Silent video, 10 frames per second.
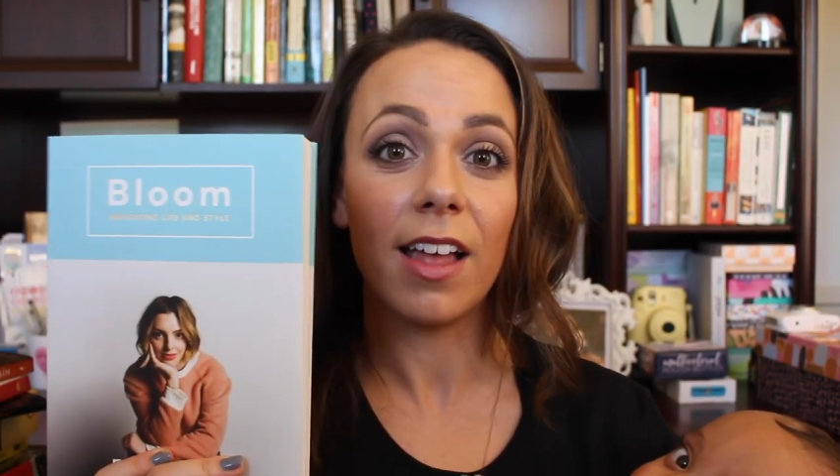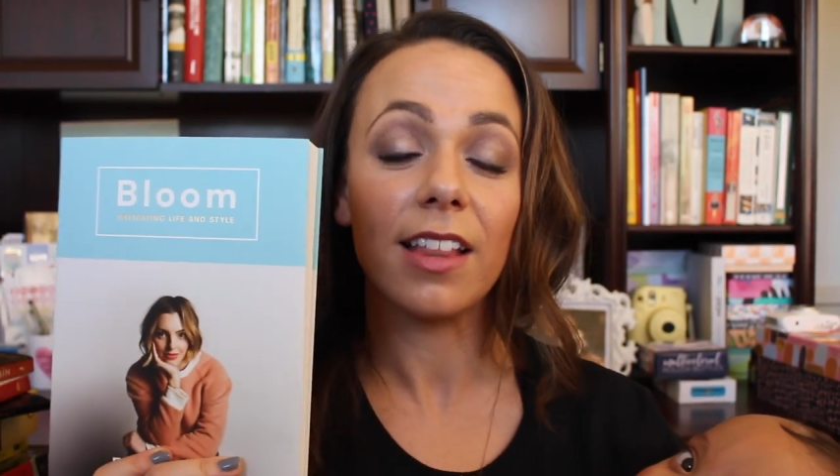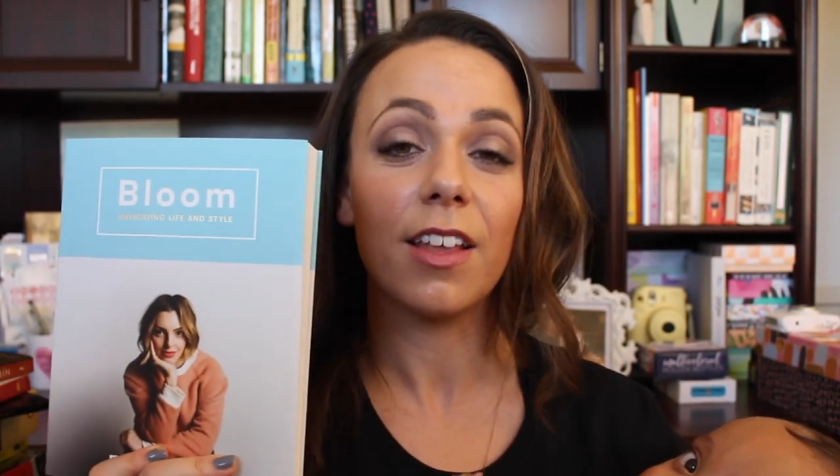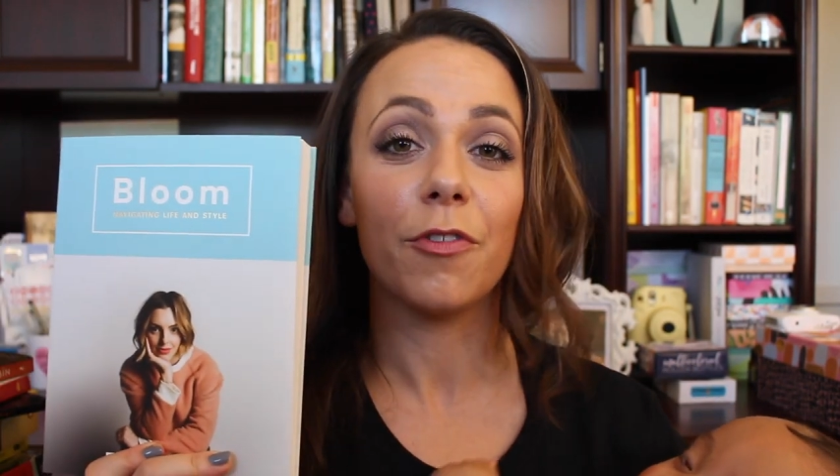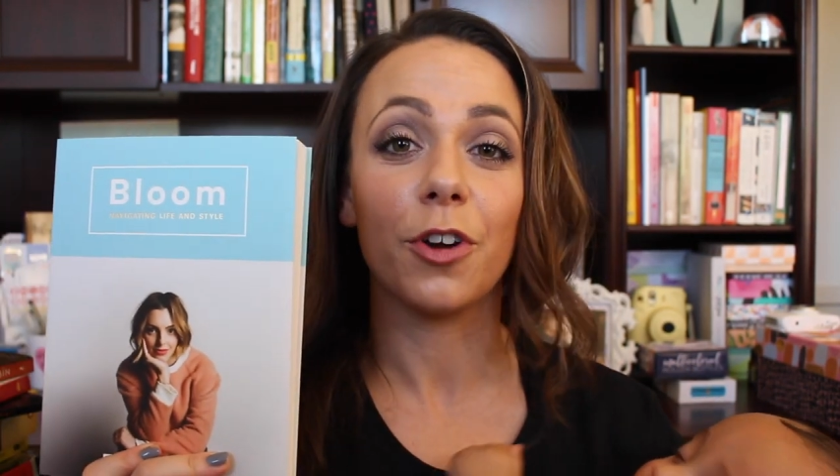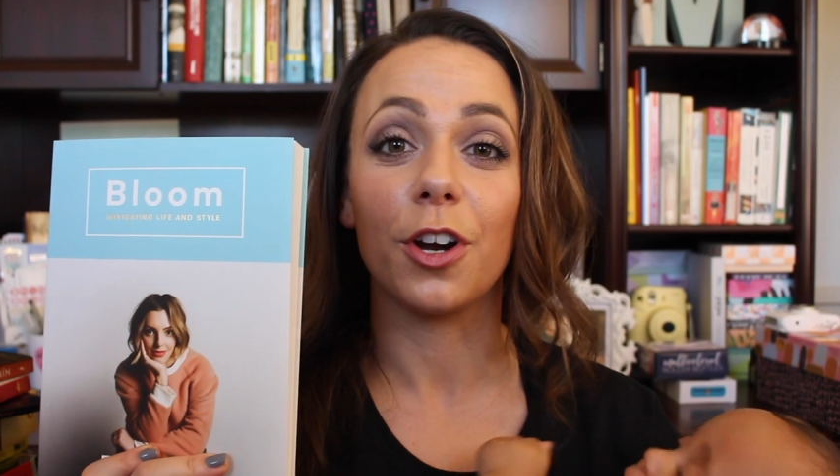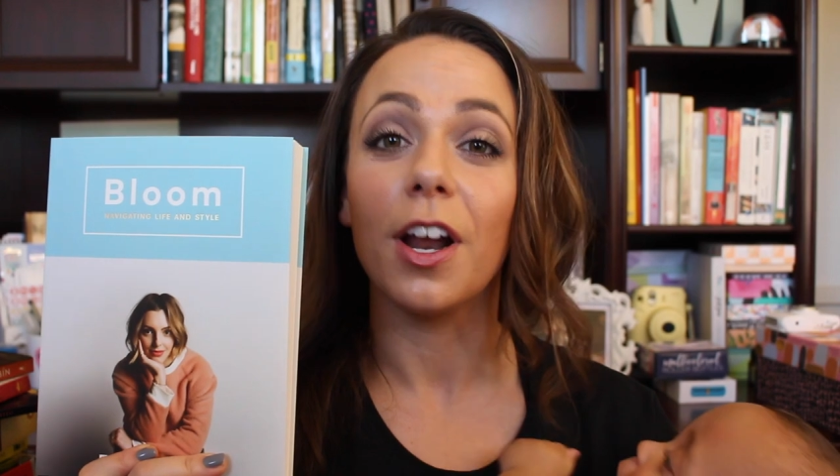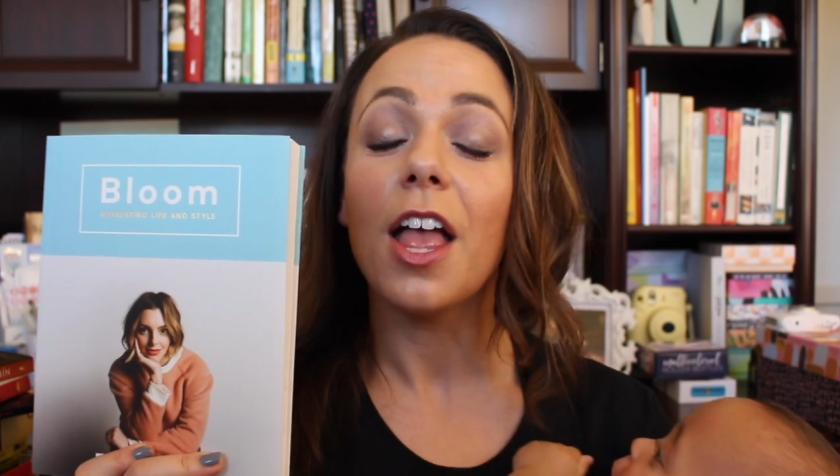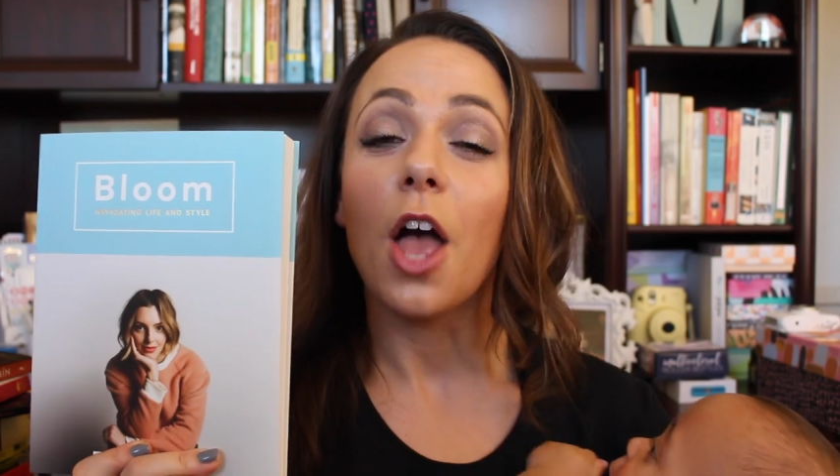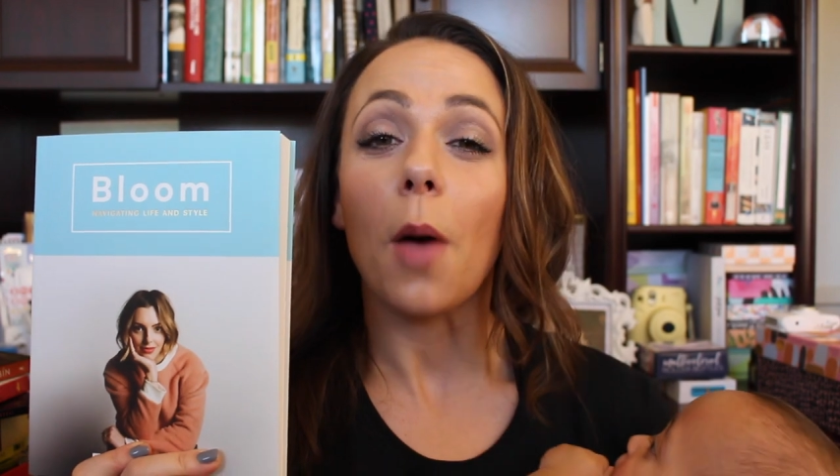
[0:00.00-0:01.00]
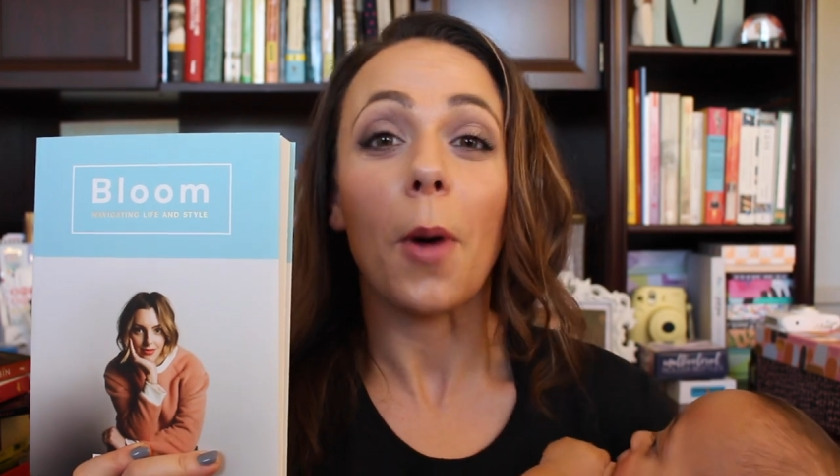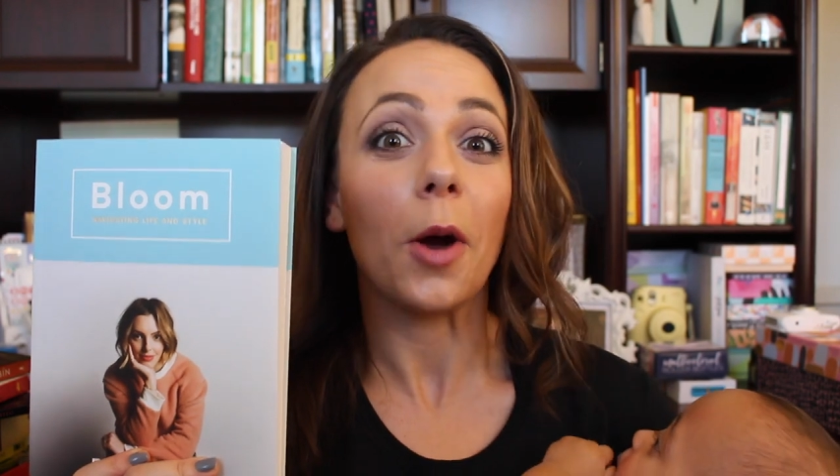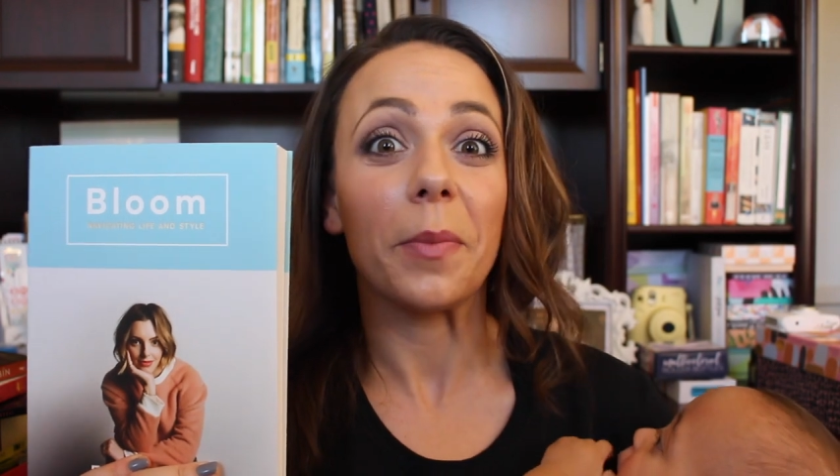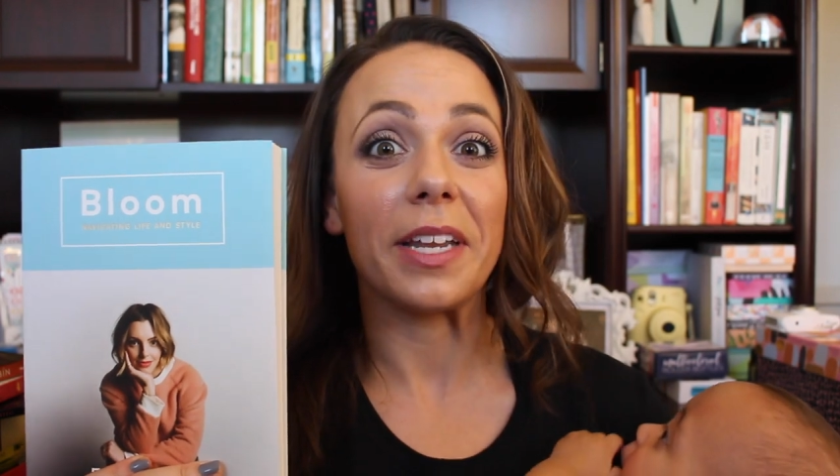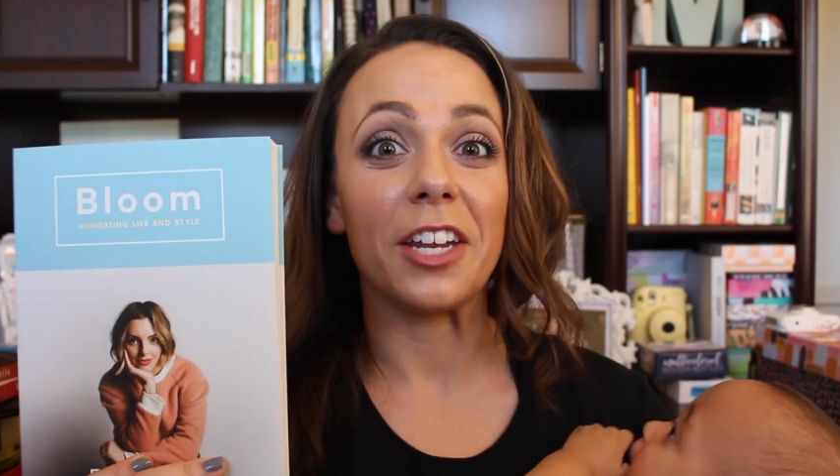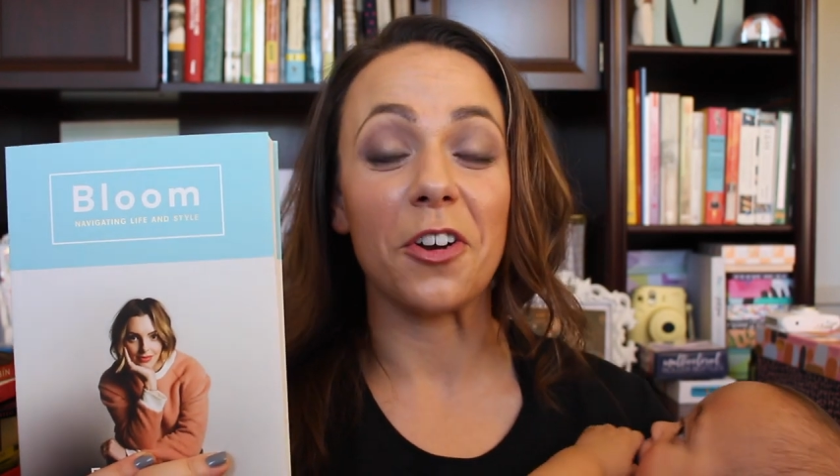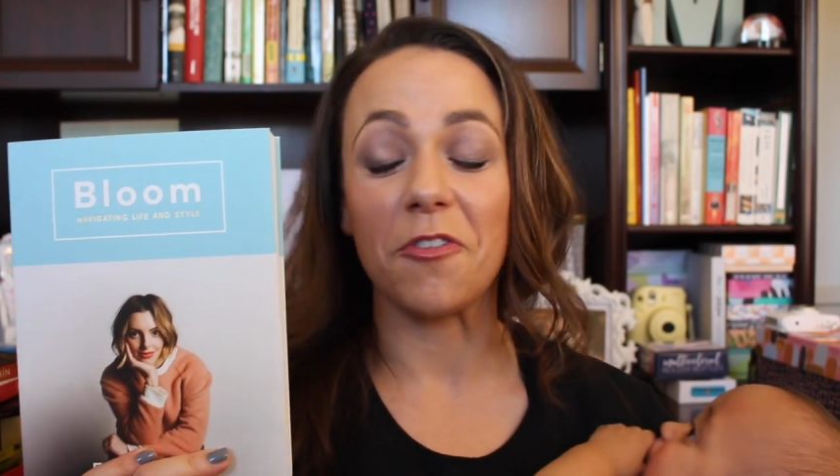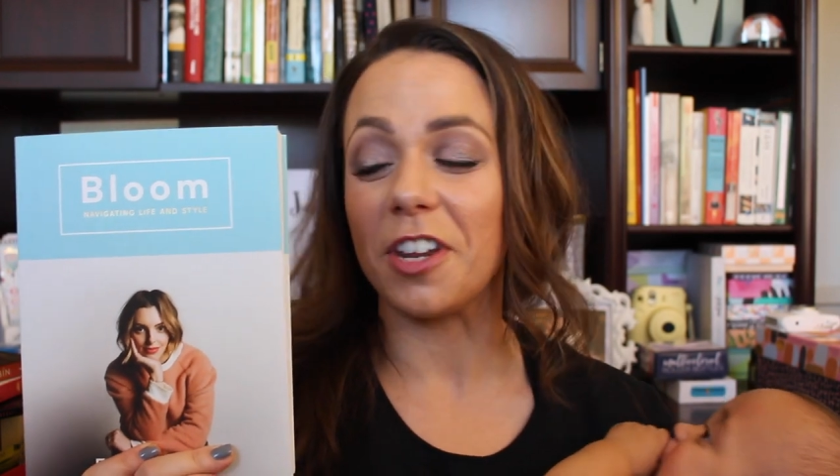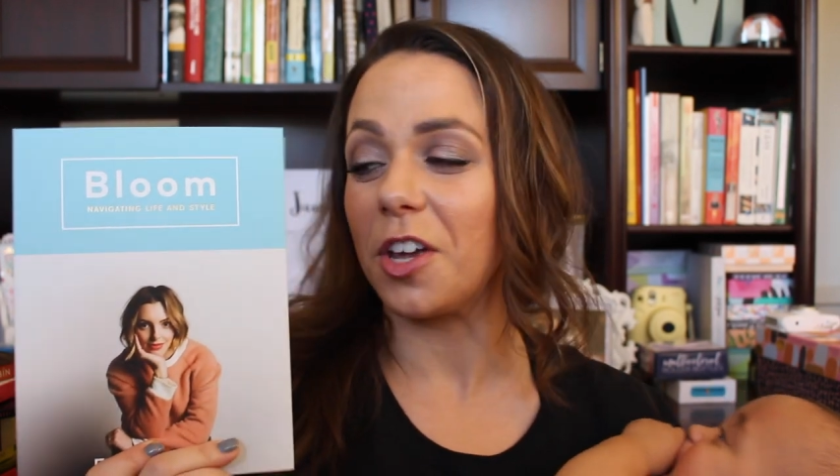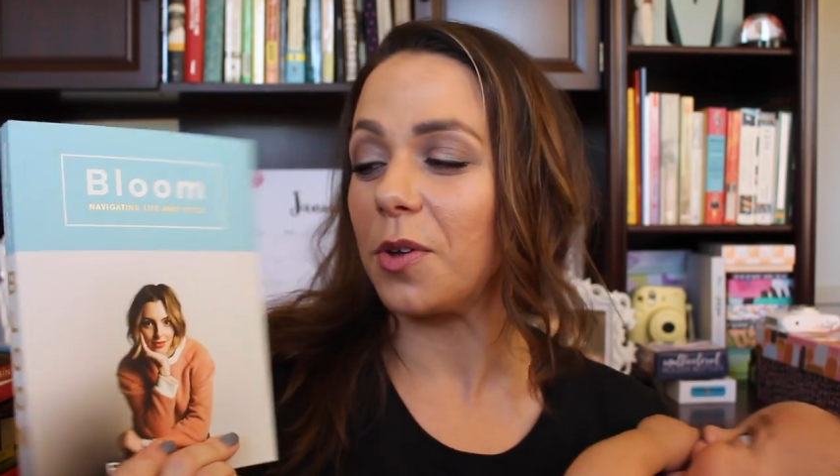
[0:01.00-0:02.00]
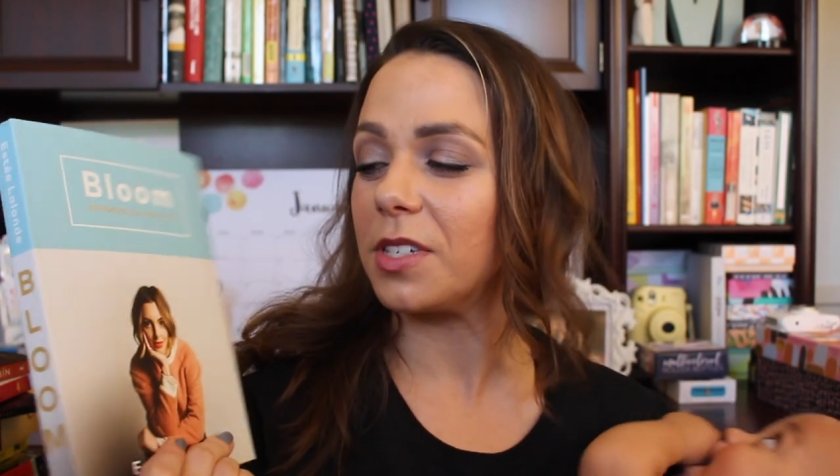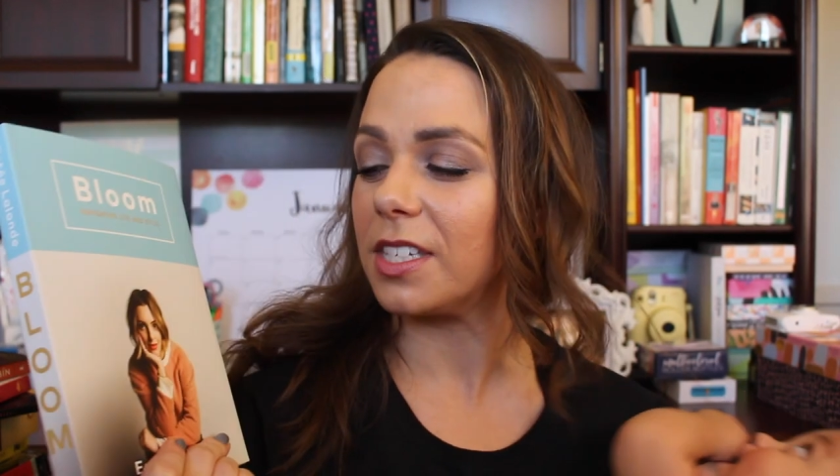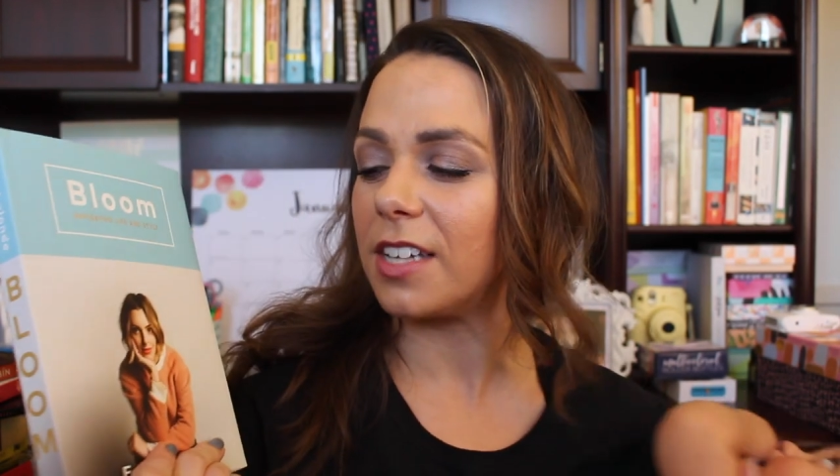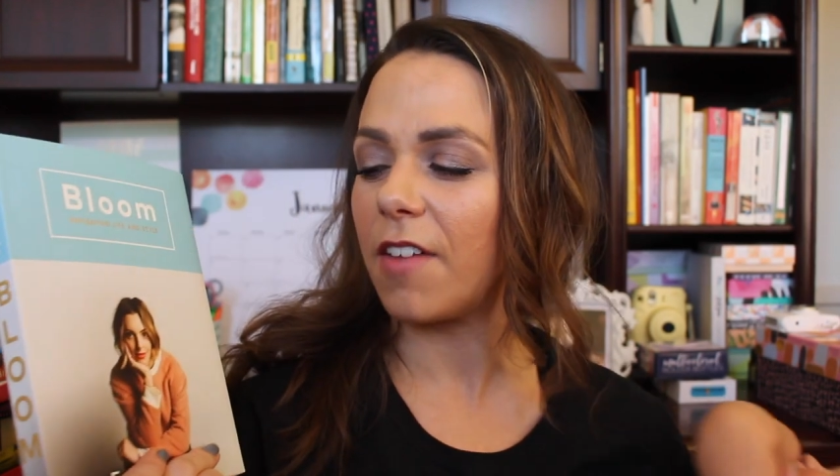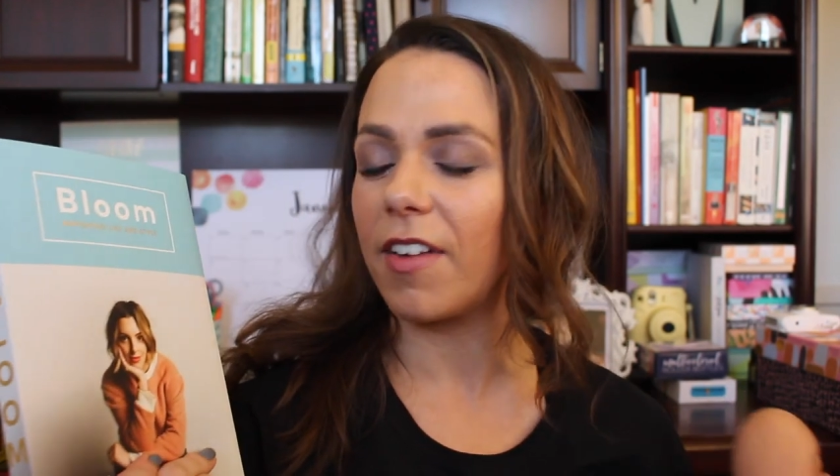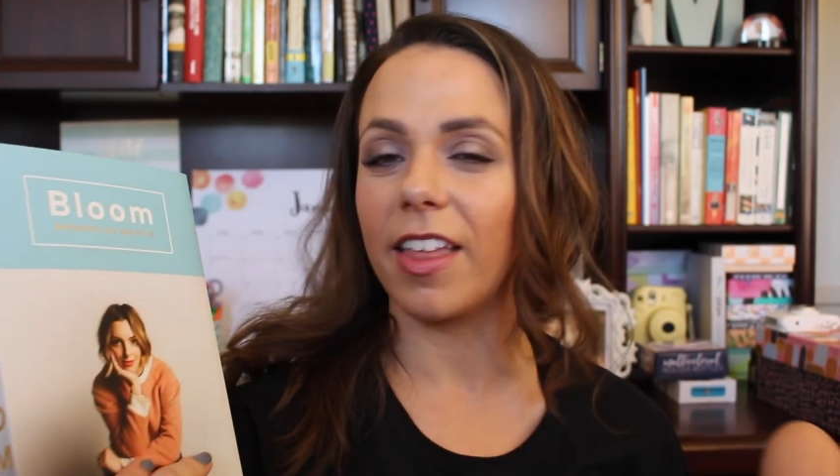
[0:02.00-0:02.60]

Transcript: I love her apartment and her videos and stuff.